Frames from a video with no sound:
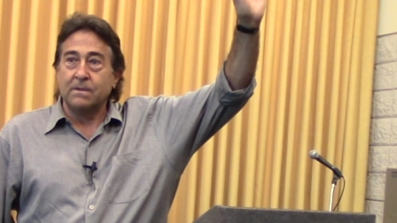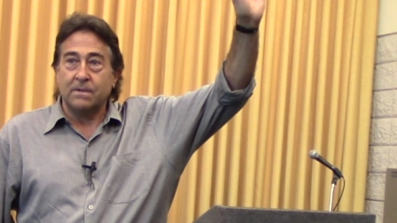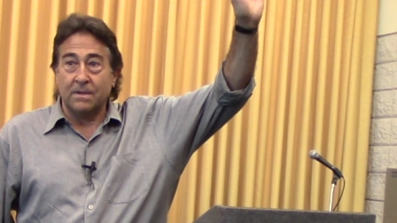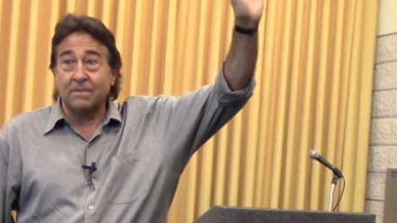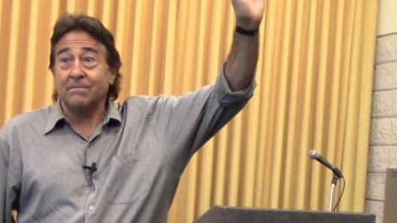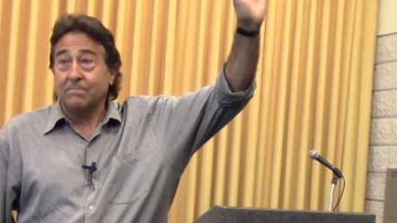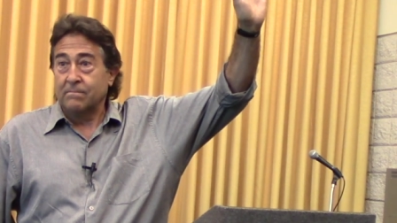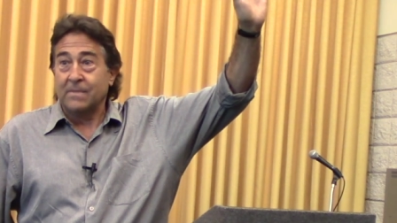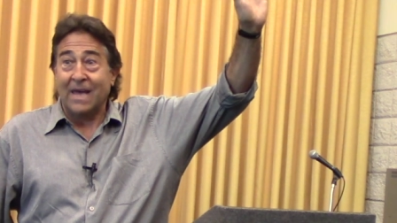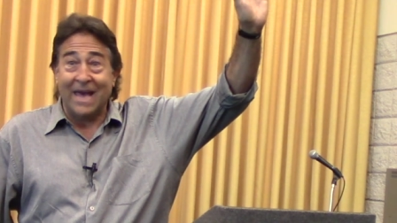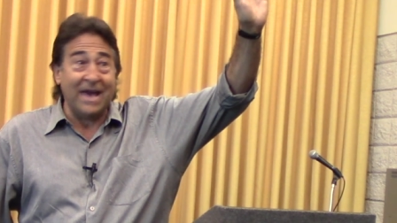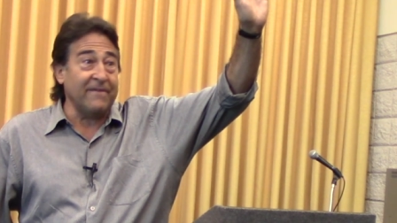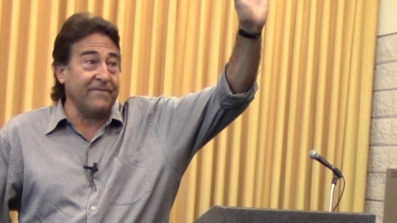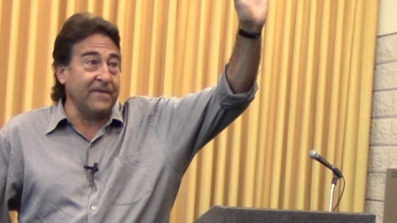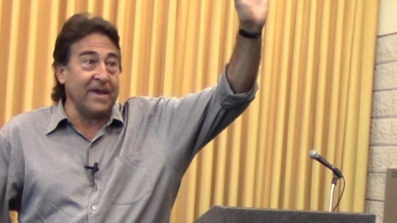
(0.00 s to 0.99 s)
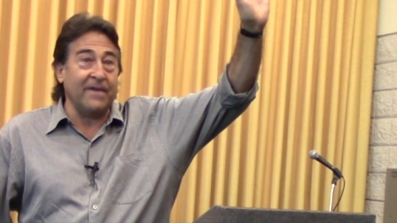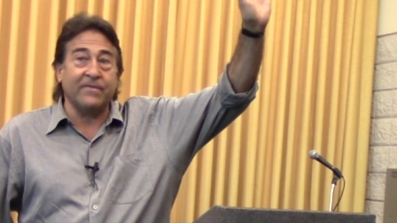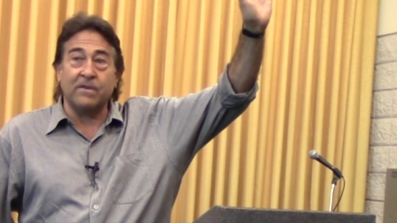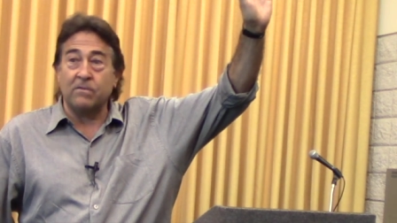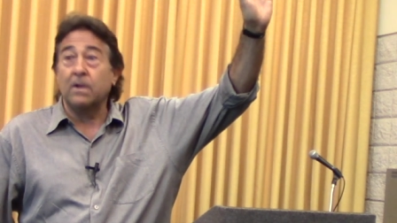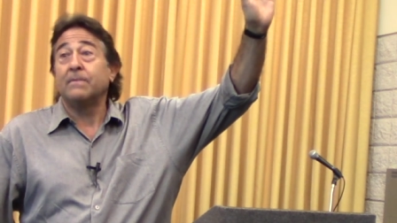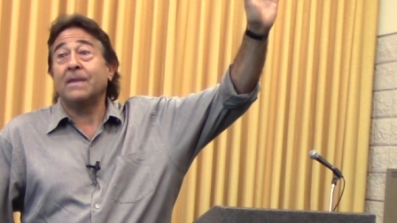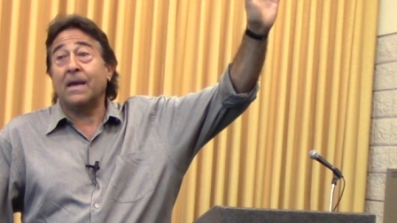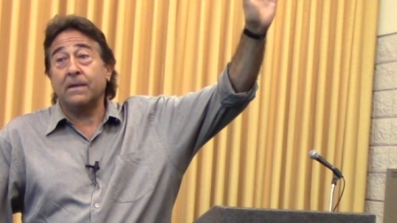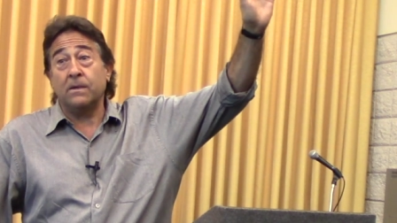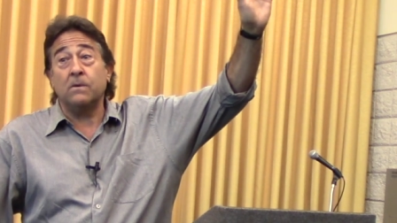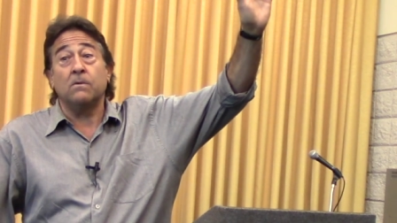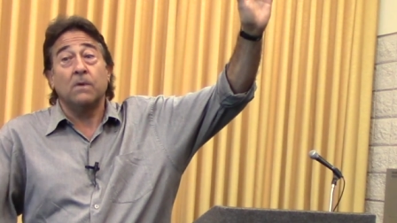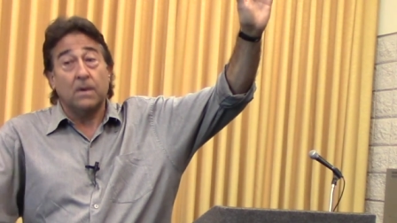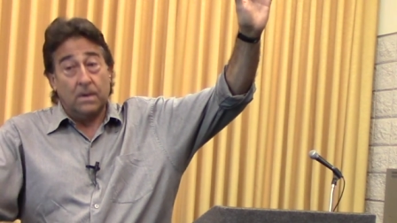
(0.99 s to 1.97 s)
You know, half the, not
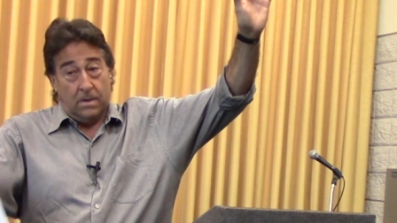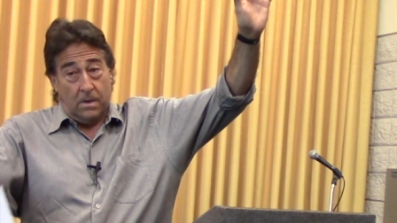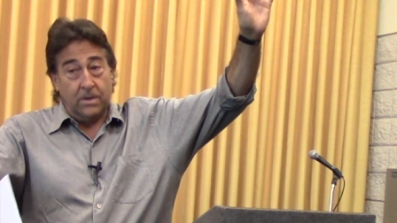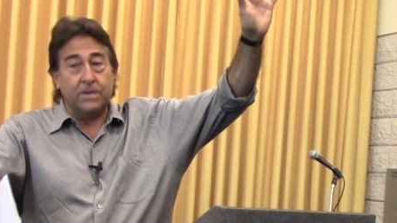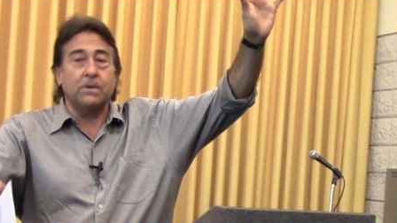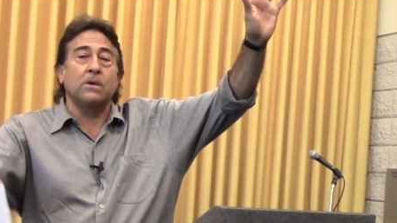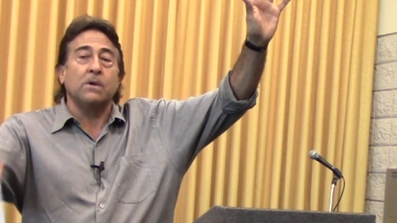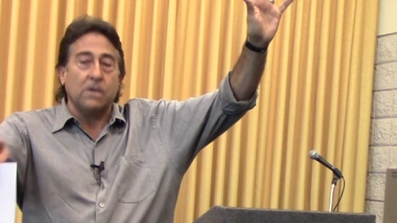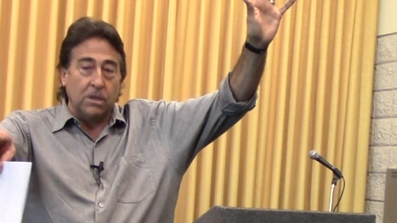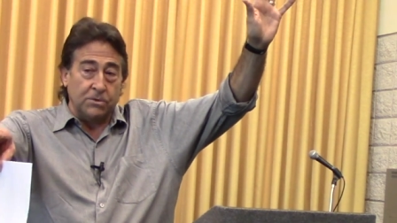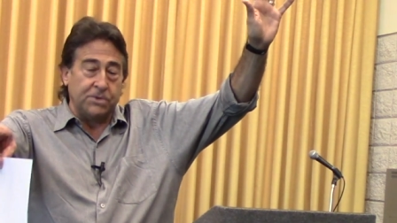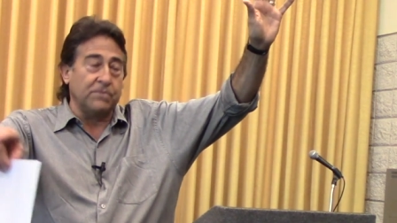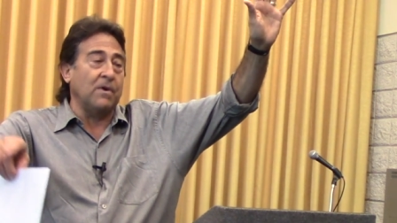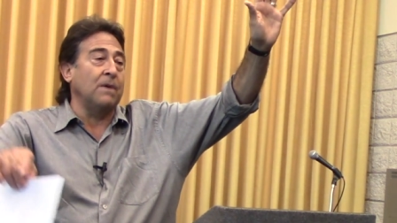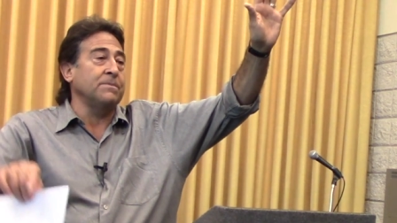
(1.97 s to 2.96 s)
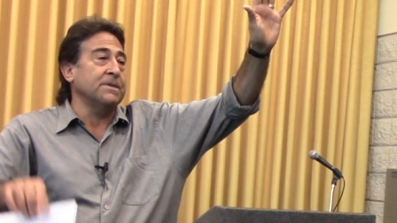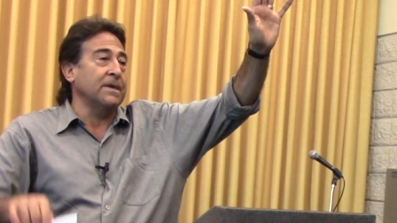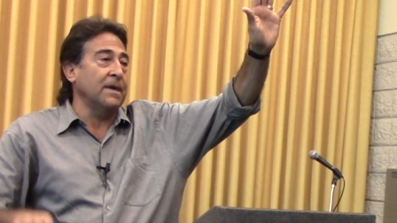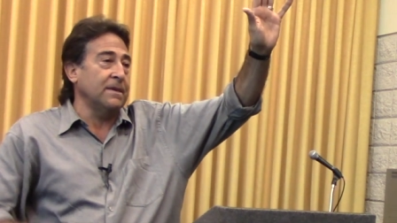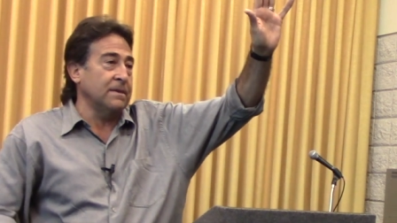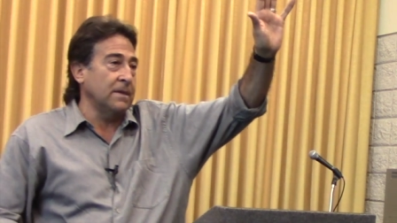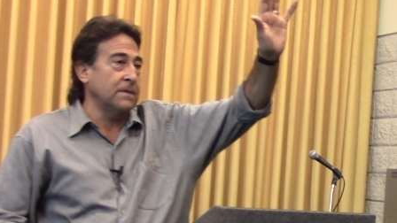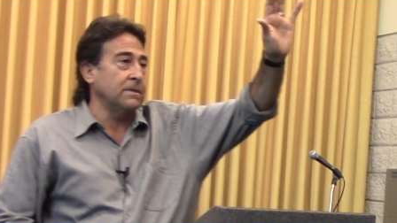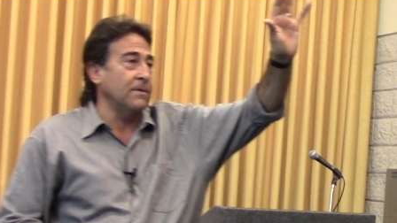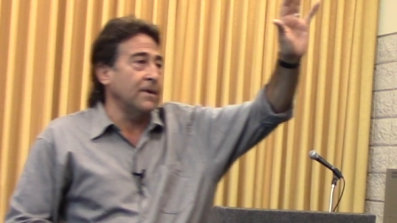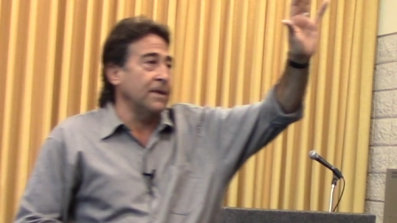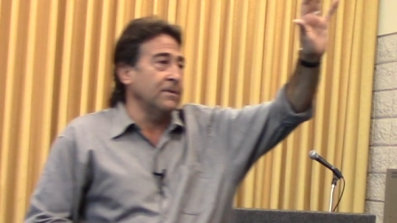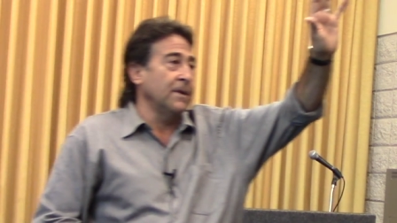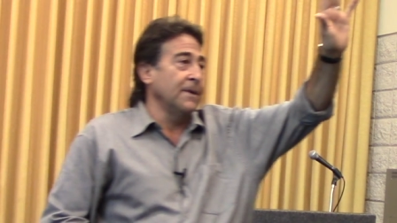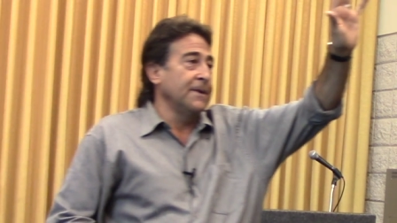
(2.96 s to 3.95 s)
you. Like, you can close your arms again, that's all
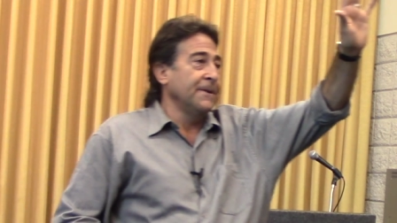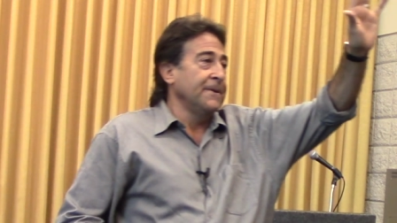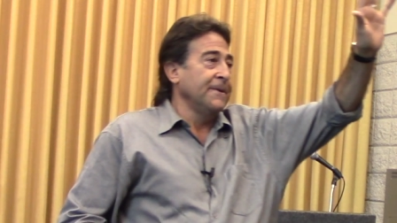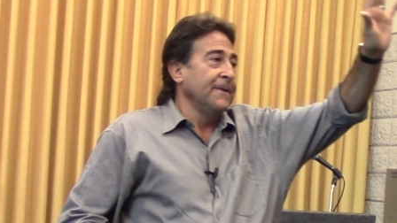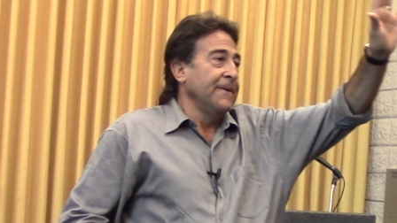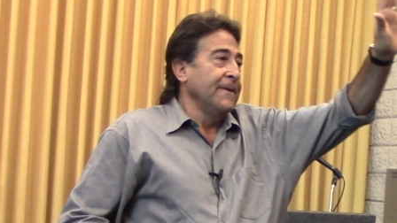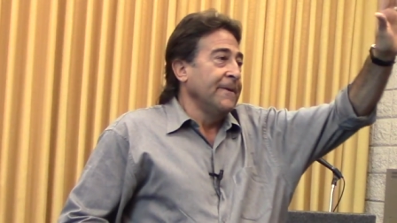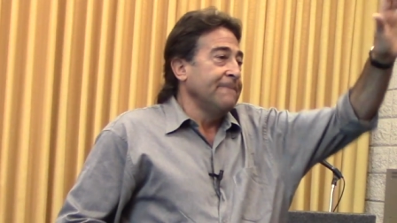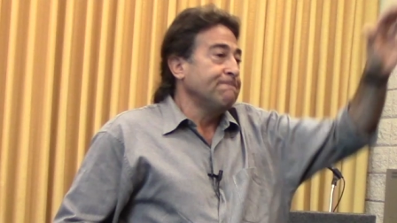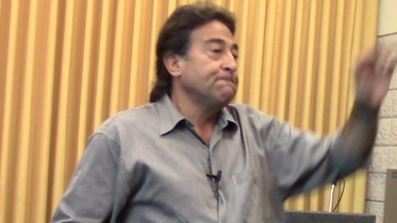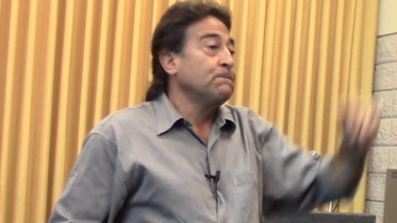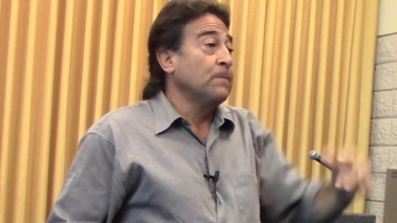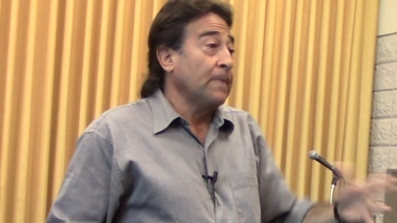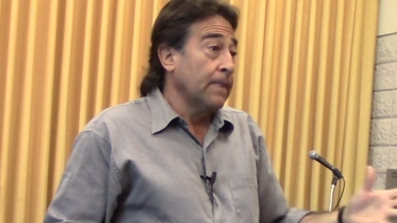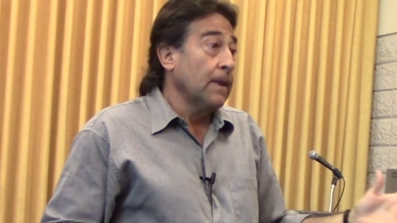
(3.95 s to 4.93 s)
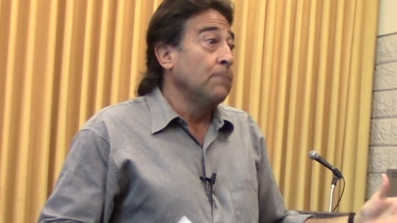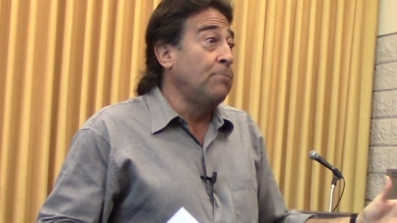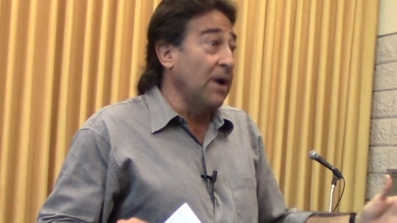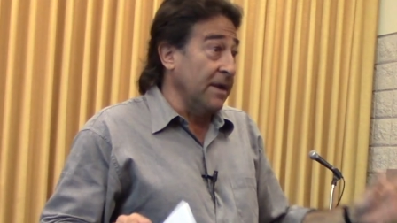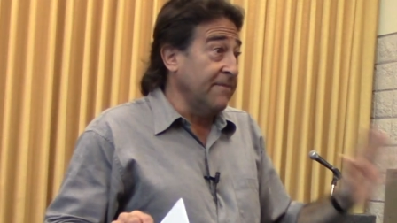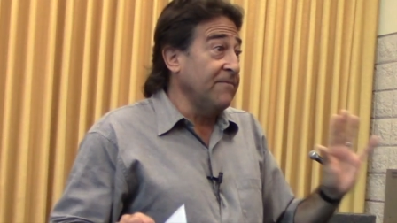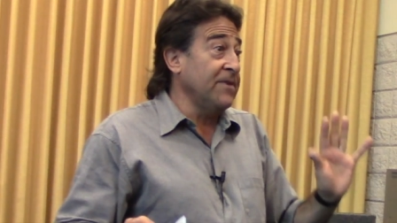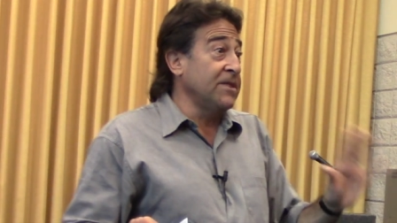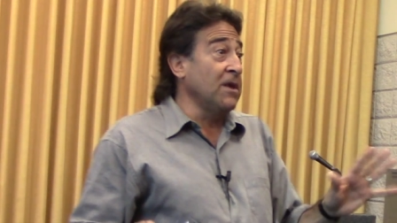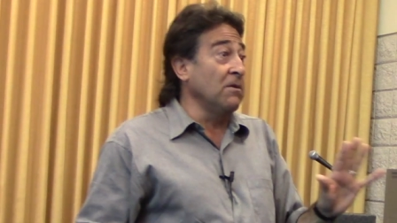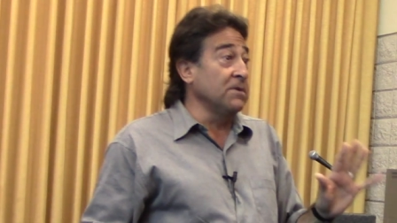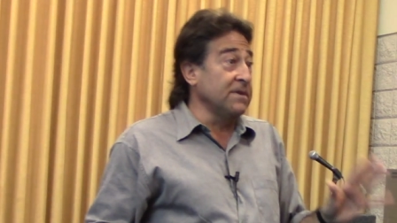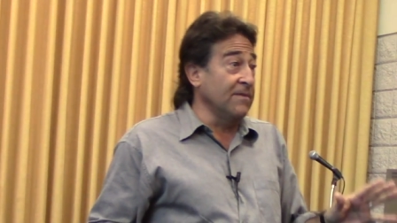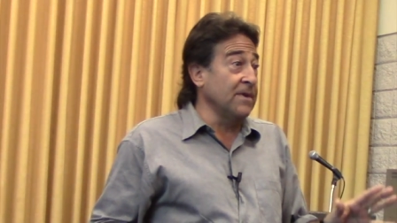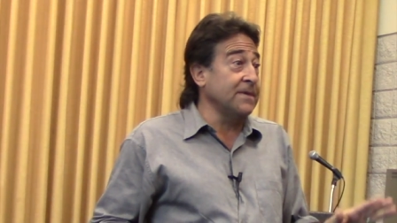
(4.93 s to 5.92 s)
right. But for
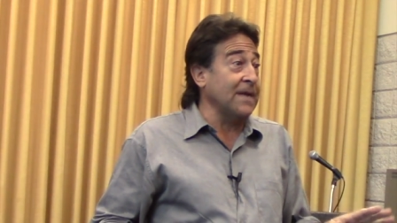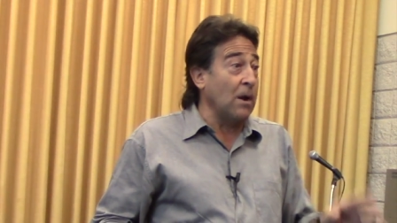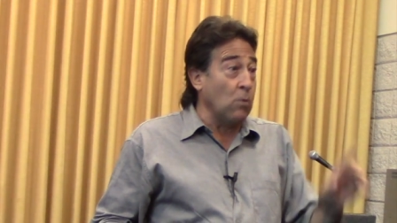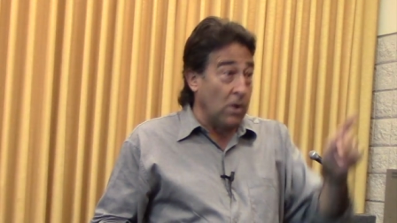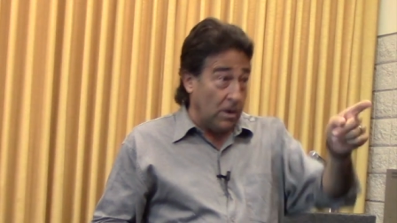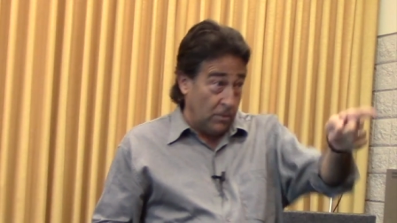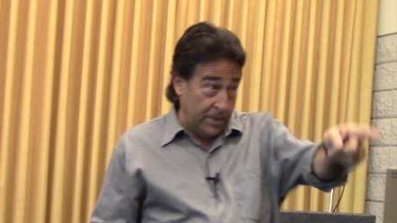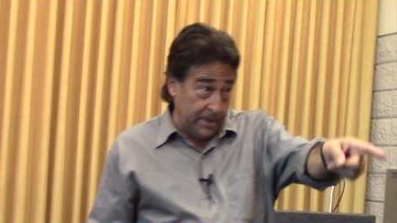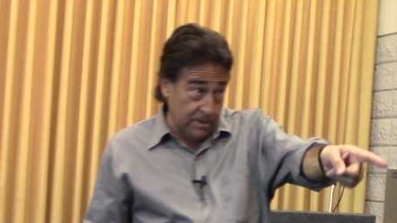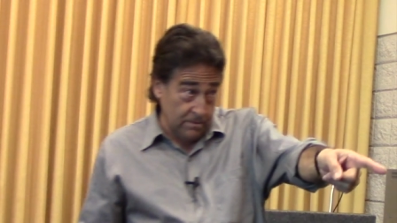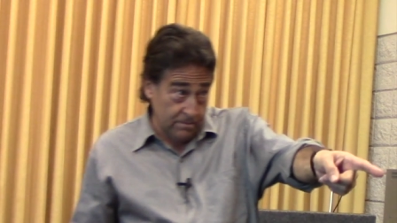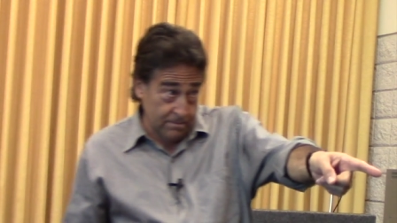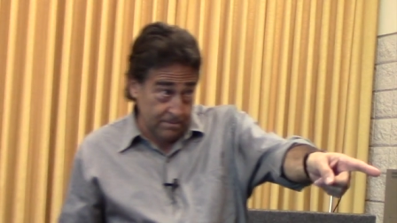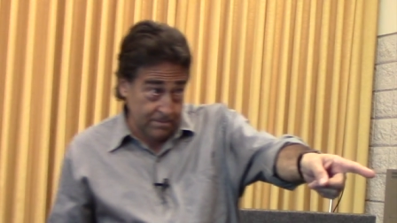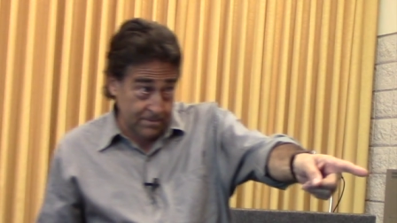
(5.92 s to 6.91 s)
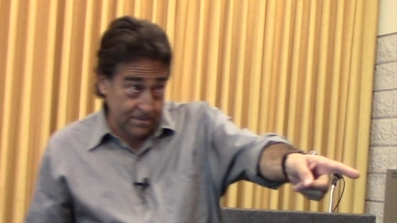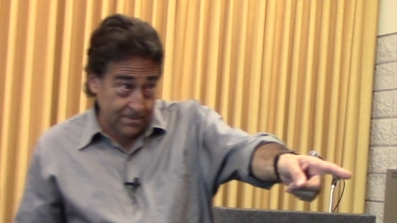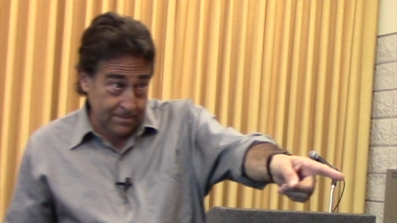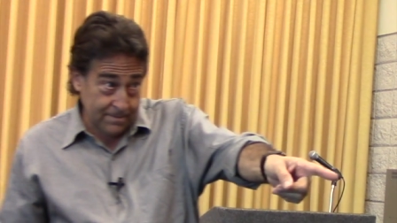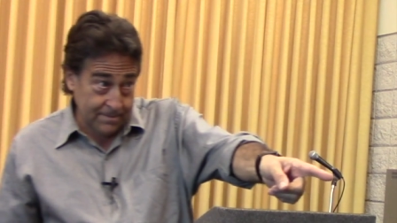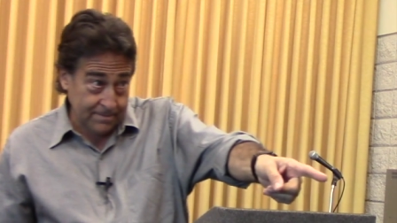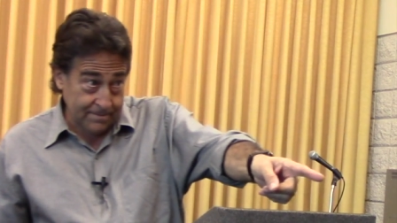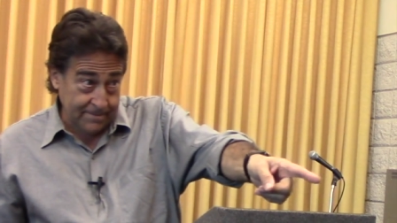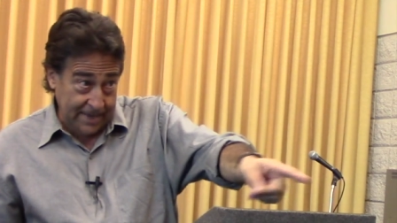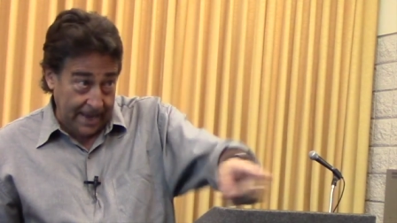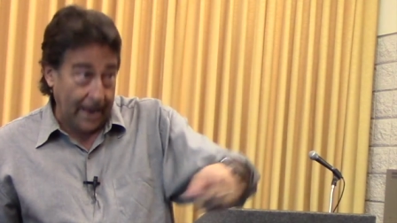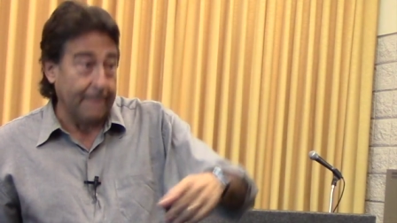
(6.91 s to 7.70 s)
those of us that were you? Yeah.